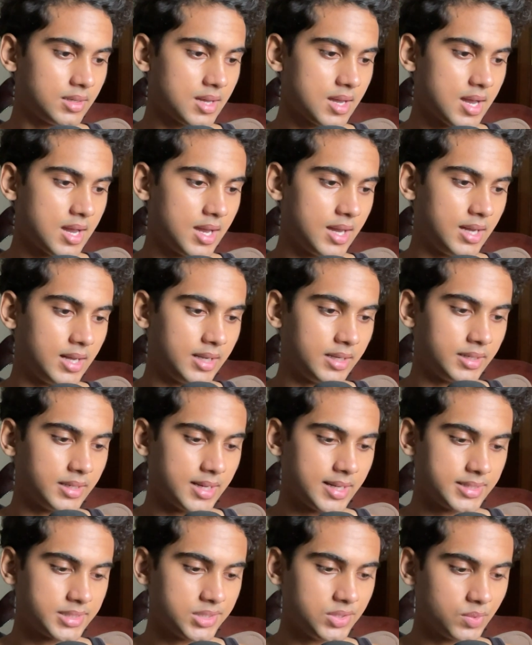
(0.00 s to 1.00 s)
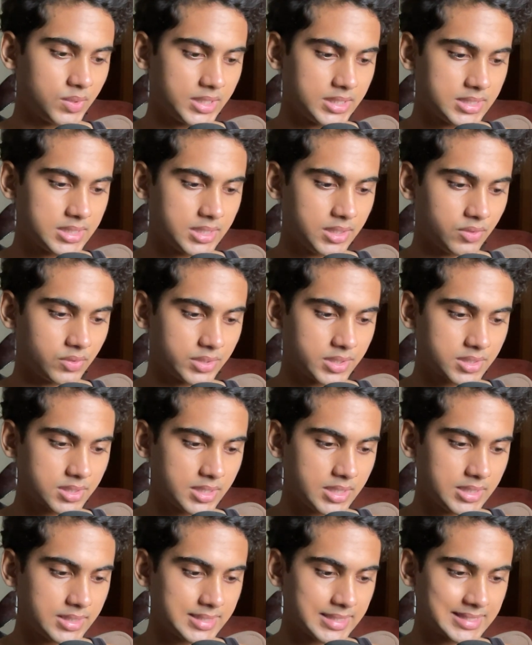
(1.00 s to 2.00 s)
and as you can see on the
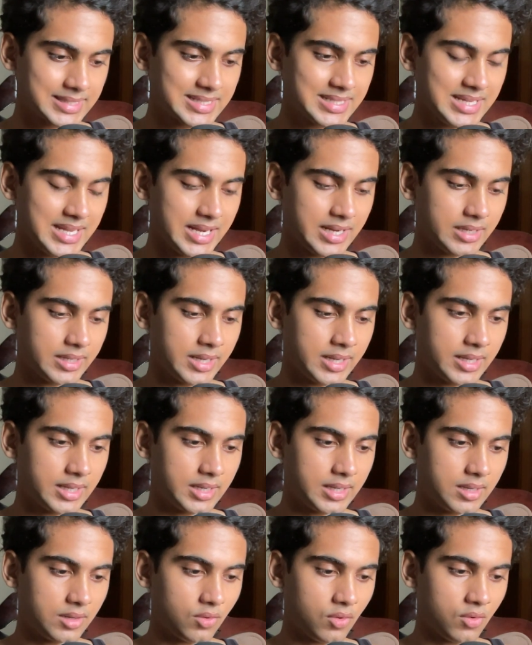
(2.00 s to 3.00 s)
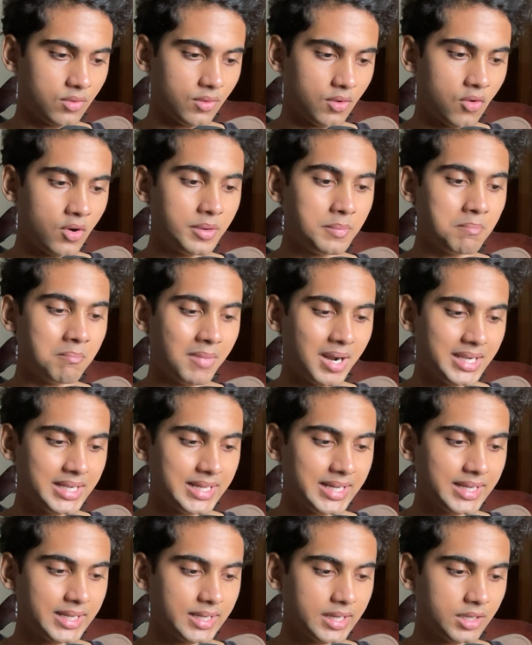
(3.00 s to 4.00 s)
screen, on
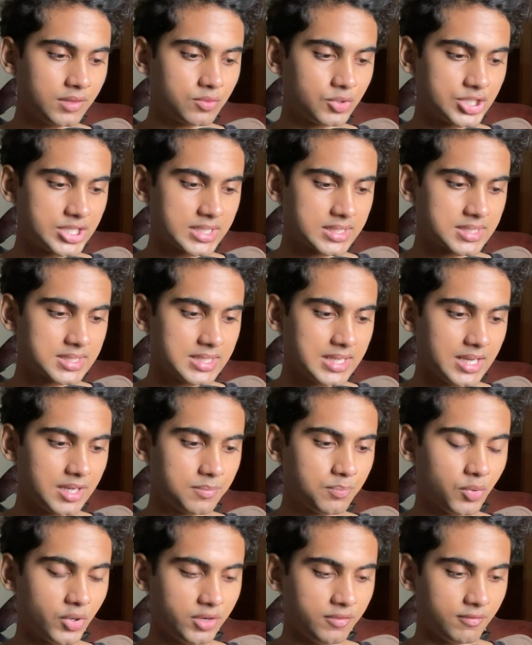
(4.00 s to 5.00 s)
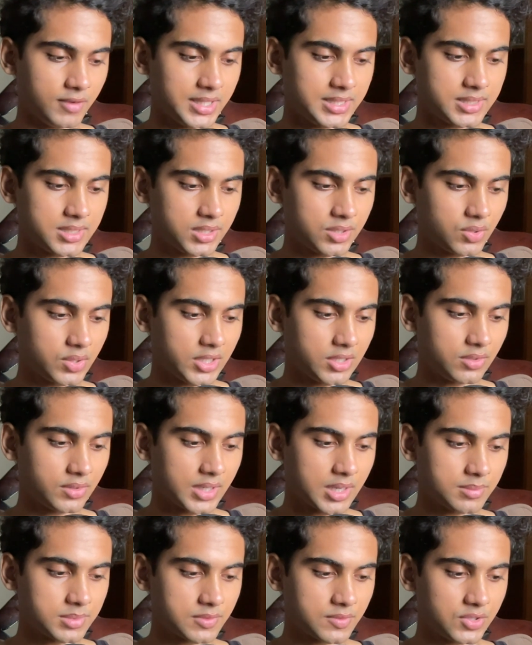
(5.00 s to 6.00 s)
Monday it was 68.10
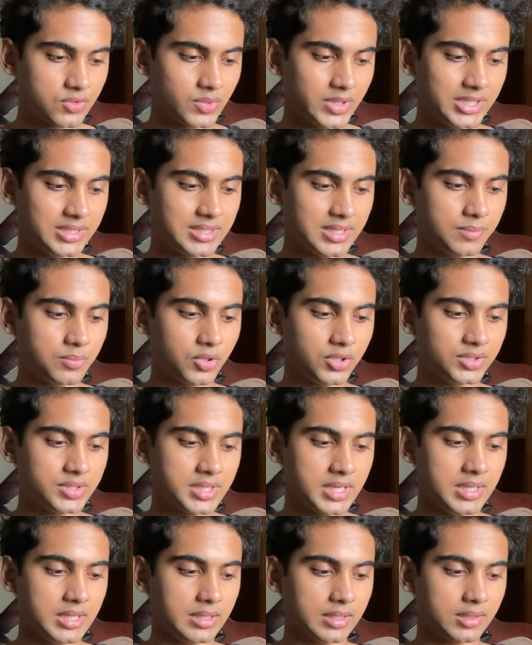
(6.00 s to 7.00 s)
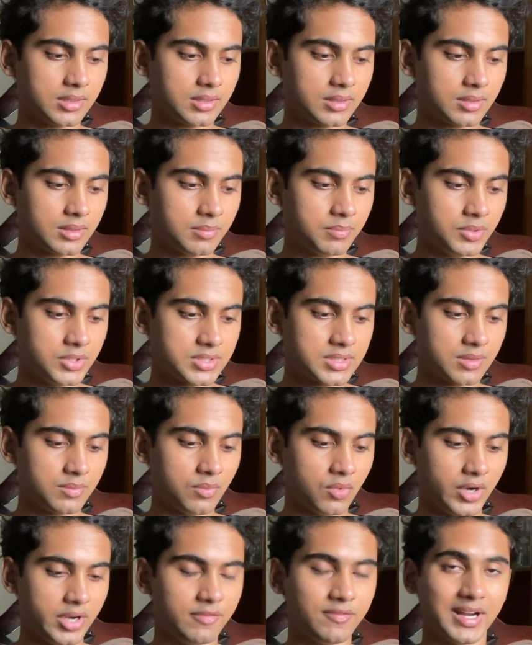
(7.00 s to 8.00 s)
kilograms with
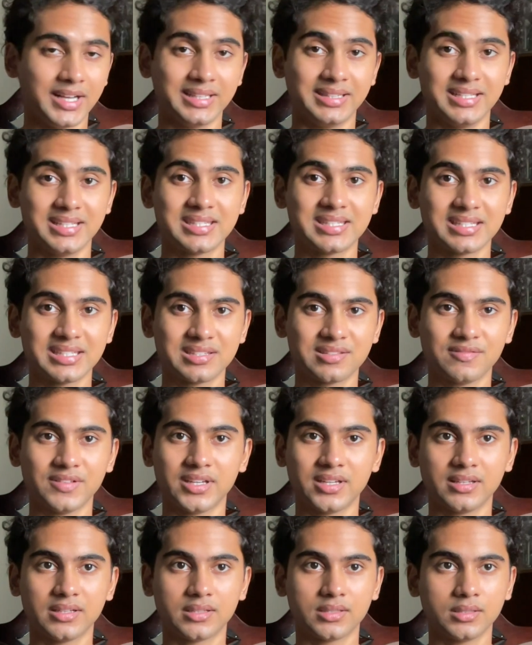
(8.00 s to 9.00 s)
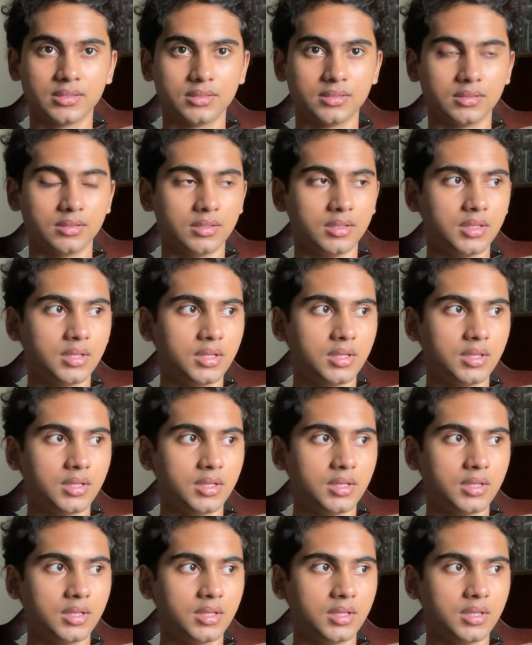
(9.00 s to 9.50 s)
23.3% body fat. This is where the